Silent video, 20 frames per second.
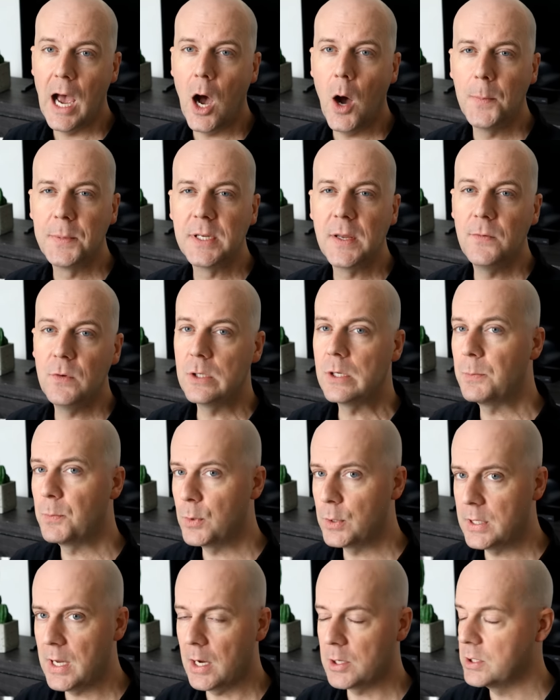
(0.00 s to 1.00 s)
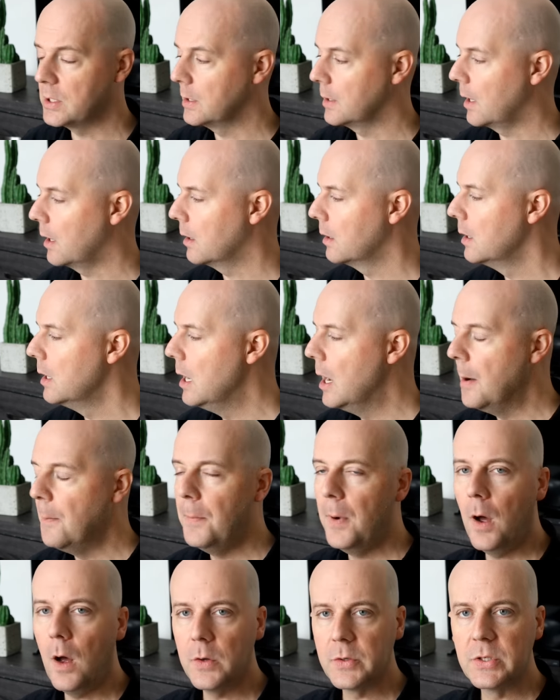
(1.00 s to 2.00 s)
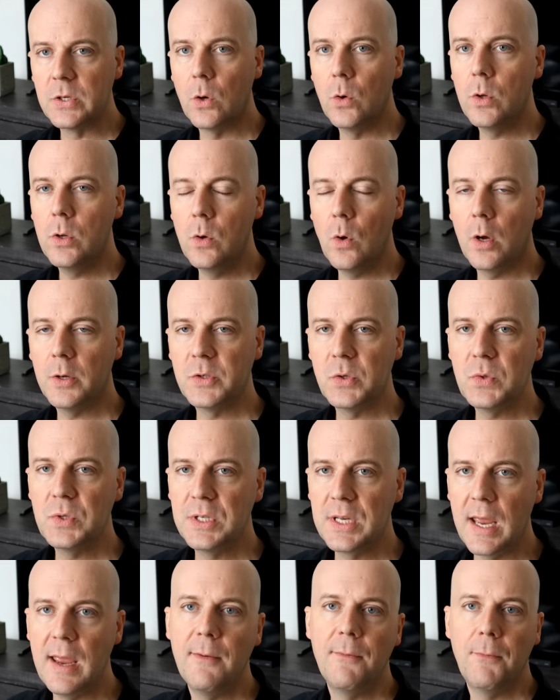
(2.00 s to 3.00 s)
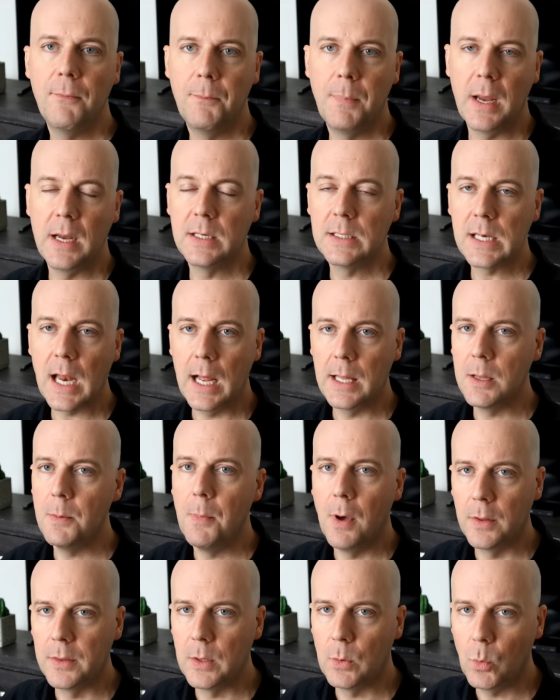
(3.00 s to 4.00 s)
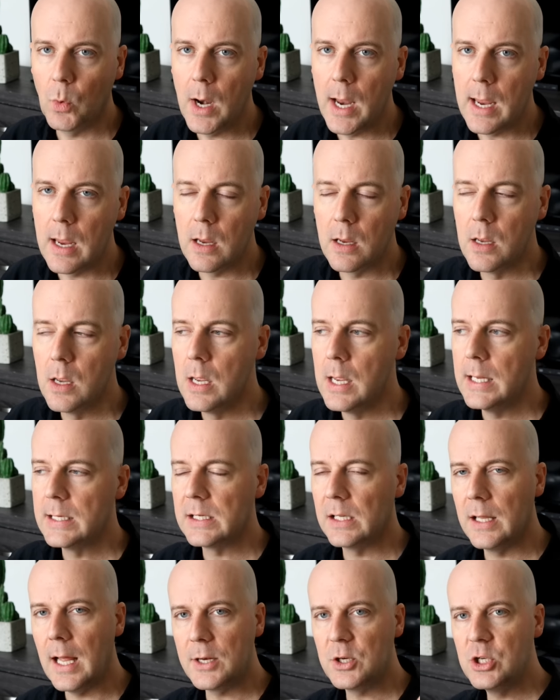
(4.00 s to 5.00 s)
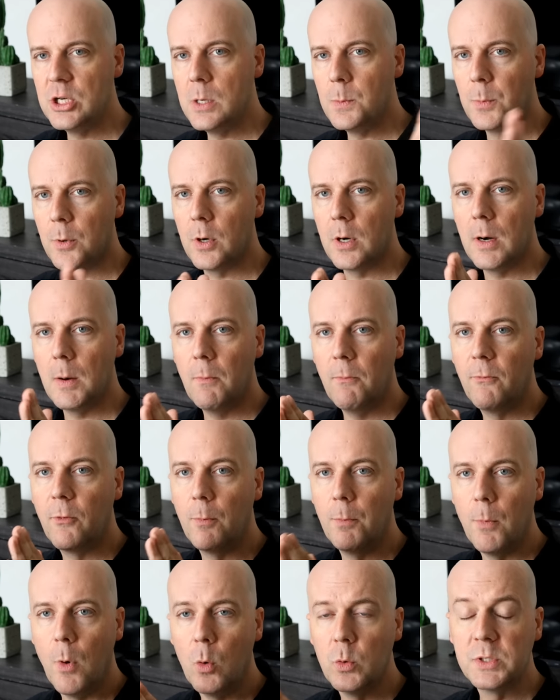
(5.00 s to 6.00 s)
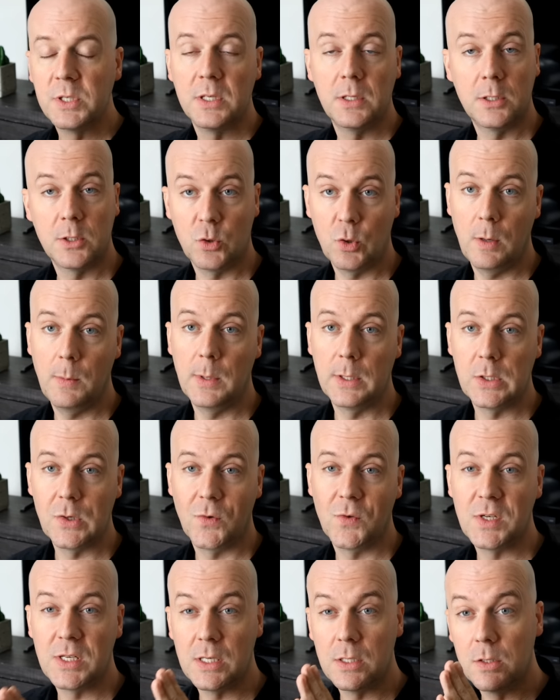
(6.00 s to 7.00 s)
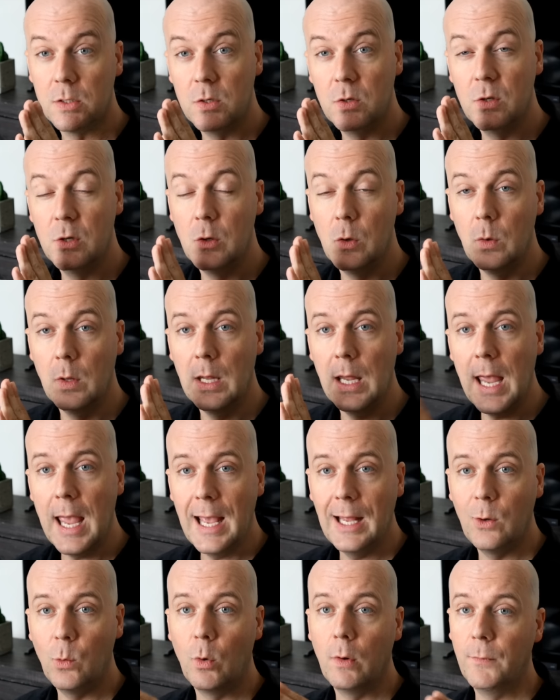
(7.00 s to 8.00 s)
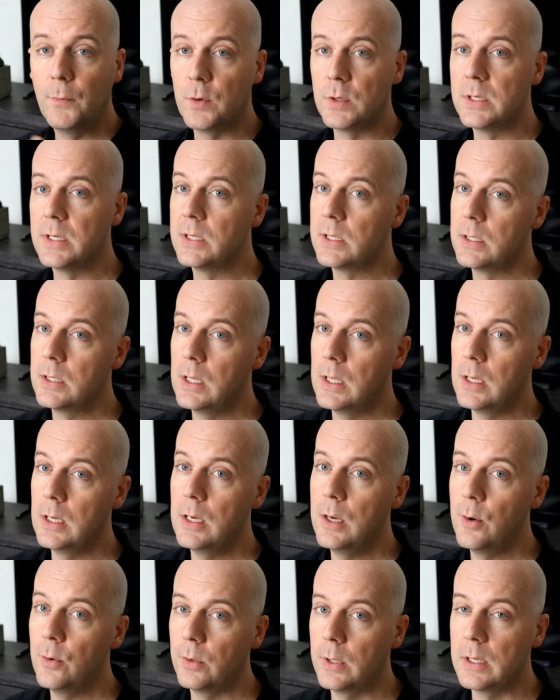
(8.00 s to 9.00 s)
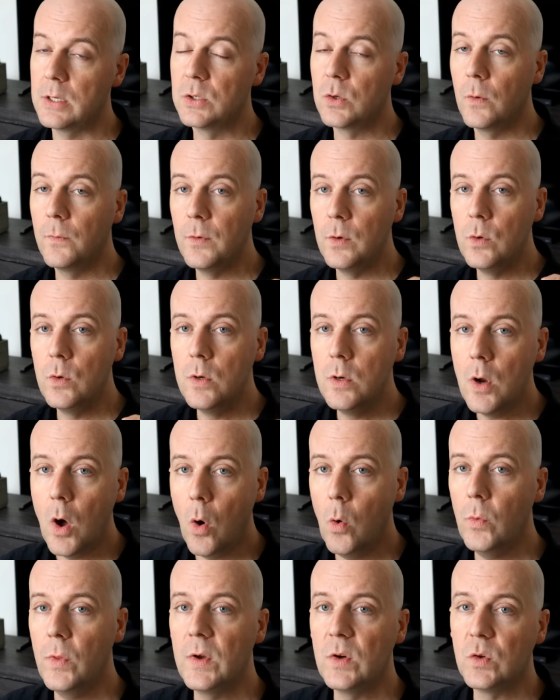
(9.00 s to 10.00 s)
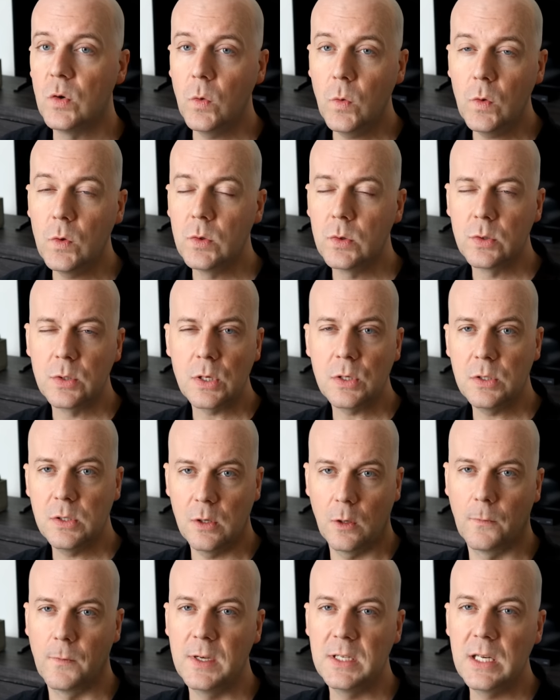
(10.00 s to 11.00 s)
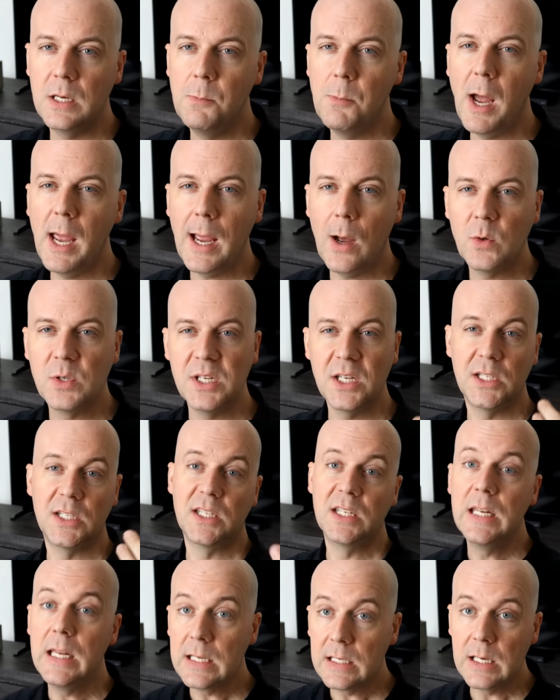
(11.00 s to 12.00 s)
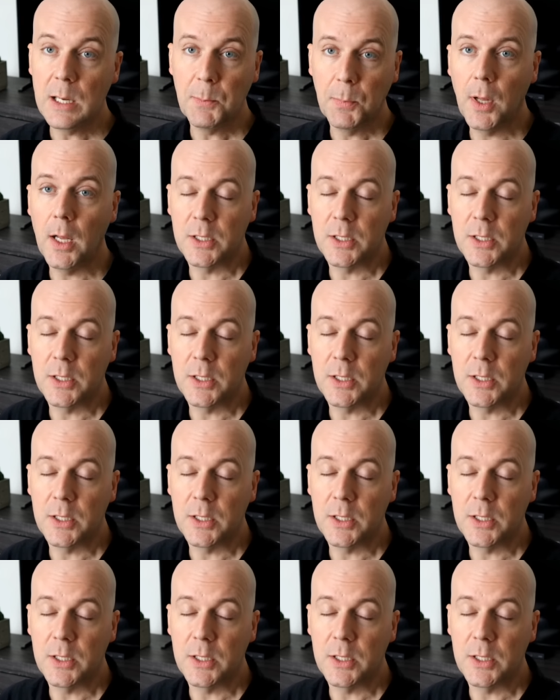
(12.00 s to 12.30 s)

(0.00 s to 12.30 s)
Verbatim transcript: Helps give you some protection there. But also, you also save based on the monthly rate. It's a lot cheaper for most streaming services to do the annual versus the yearly. So if you know there, there's a service, in my house it's Disney